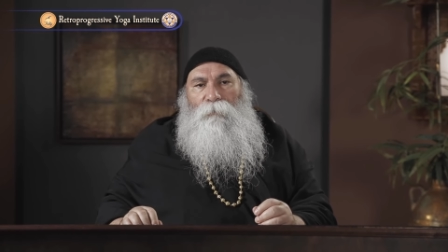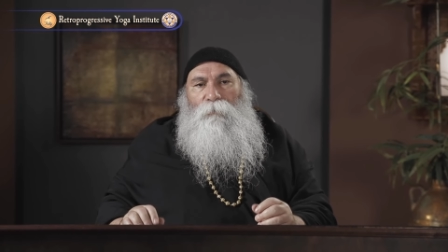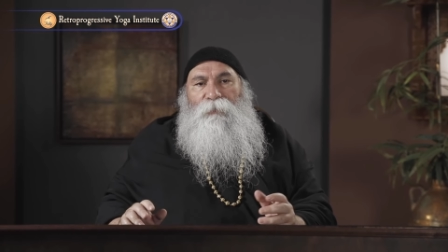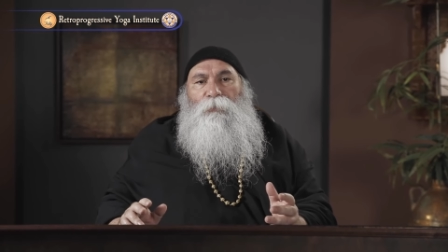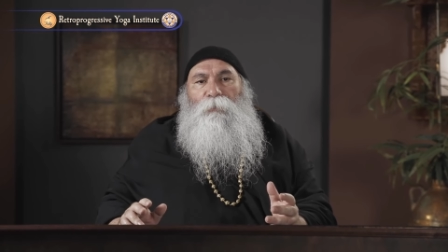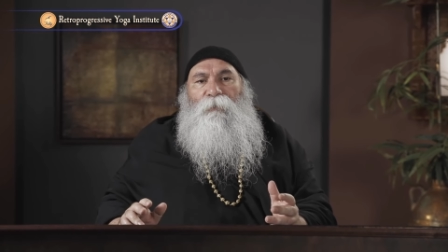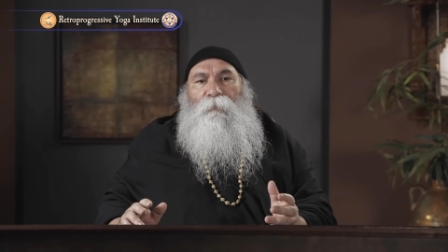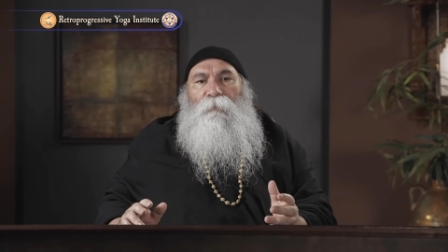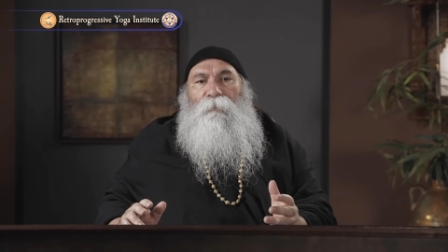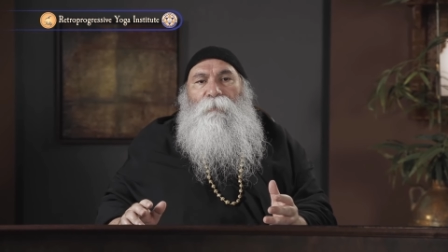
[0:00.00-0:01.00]
What is
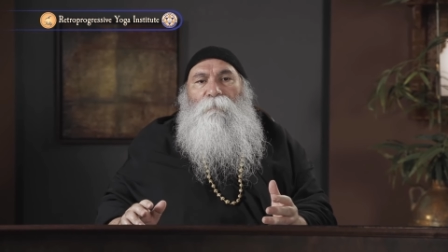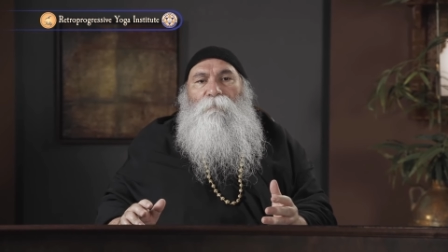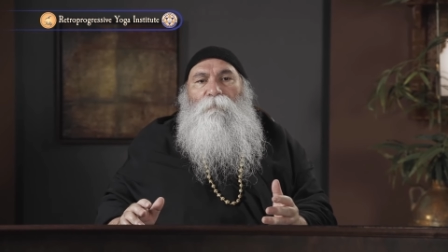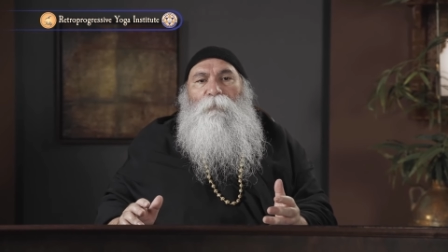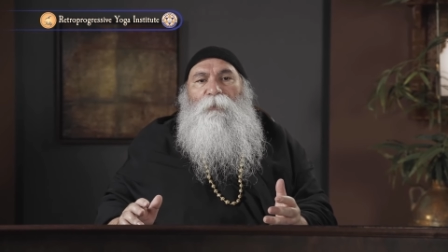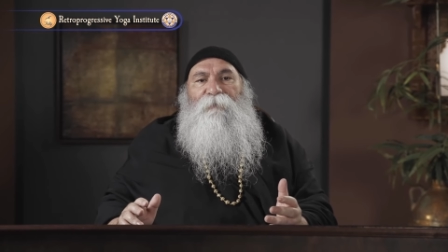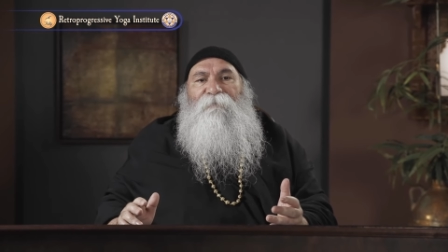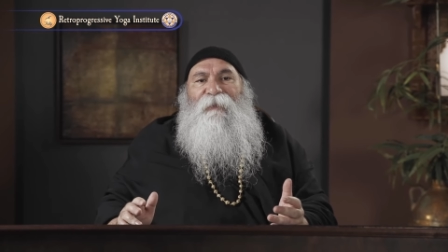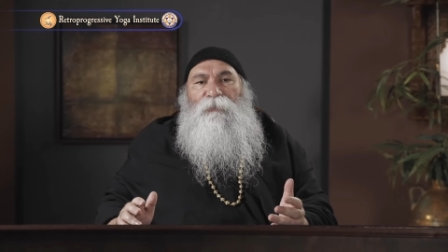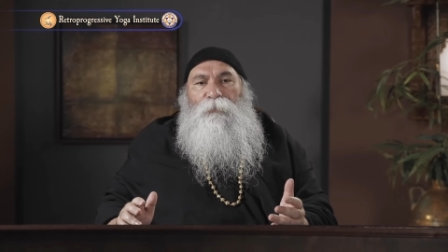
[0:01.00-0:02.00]
your
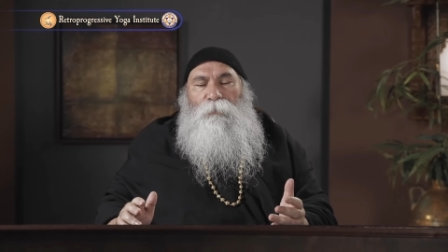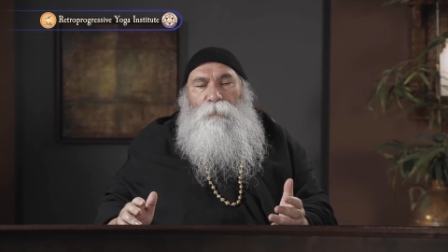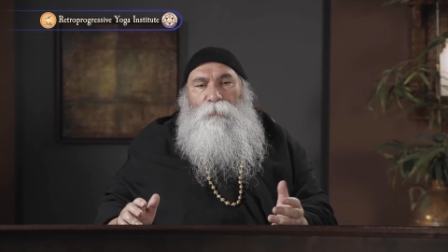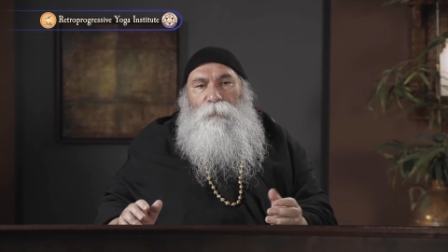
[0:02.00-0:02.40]
motivation